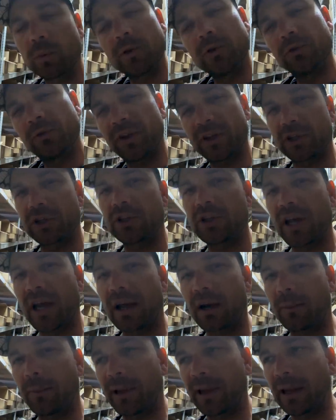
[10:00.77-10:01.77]
when you fish a
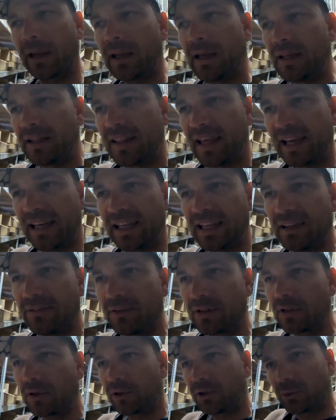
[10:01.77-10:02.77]
chatterbait that
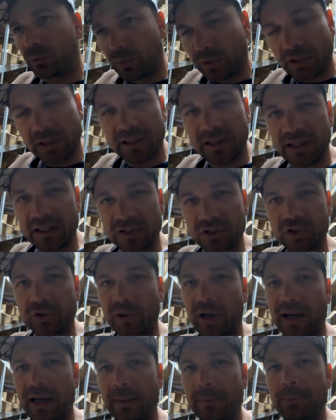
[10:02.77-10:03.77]
even though you're reeling it
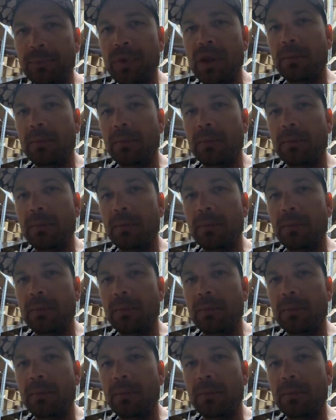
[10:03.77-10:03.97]
straight,